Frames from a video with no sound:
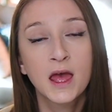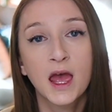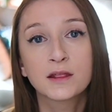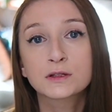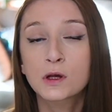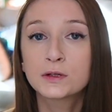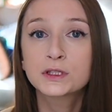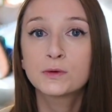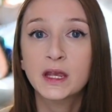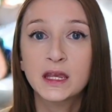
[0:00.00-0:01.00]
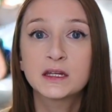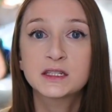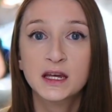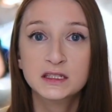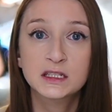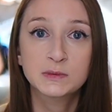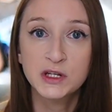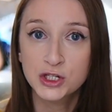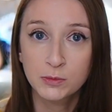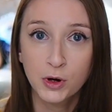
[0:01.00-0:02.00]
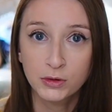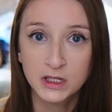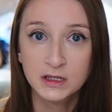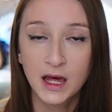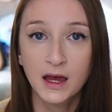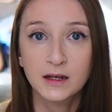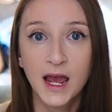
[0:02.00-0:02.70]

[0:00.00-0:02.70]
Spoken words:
and there's also a text-to-speech component that